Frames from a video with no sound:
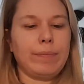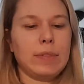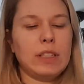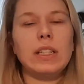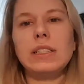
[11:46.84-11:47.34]

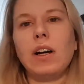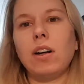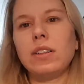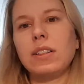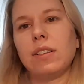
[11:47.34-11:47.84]
so it's
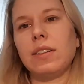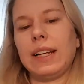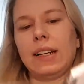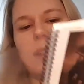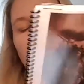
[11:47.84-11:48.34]
hard to
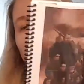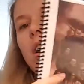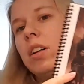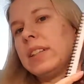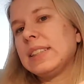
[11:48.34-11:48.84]
like
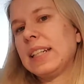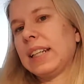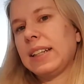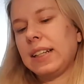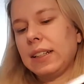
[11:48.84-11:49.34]
call this
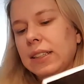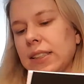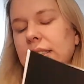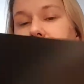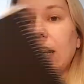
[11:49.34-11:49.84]
anything because
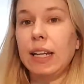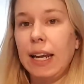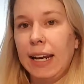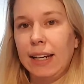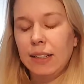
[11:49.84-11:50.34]
it's not a
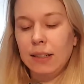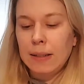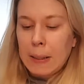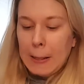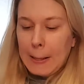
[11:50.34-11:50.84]
Hade,
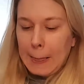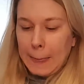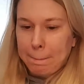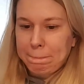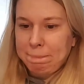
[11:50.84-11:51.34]

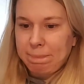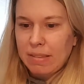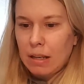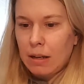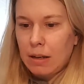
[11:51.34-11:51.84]

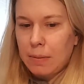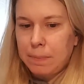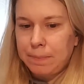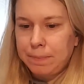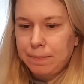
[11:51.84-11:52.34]

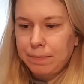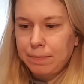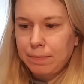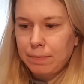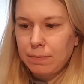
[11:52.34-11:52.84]
and
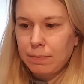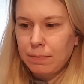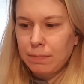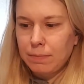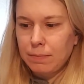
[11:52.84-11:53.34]

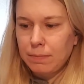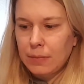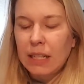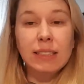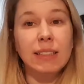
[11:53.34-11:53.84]

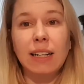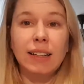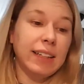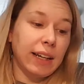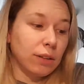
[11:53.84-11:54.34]
it's
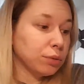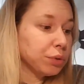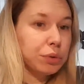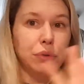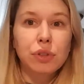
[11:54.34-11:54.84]
not a Gecko
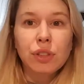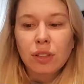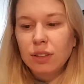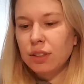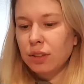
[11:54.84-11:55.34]
Rouge,
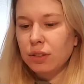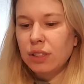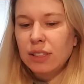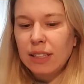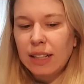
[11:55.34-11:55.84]
so
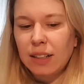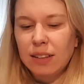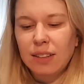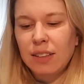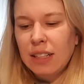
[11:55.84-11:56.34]
it's just
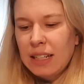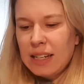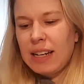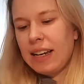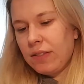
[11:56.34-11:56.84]
like
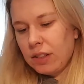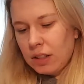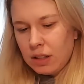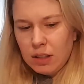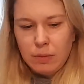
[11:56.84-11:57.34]
I have to
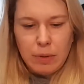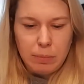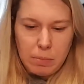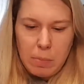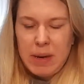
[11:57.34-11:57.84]
call it
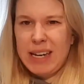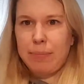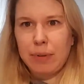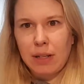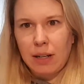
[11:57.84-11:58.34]
my
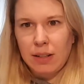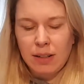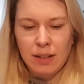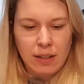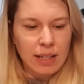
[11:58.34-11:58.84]
Bap
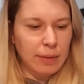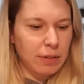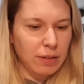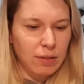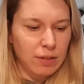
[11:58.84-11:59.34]
got Game
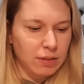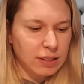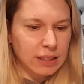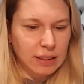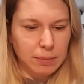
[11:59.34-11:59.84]
of
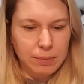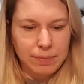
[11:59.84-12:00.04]
Thrones. Like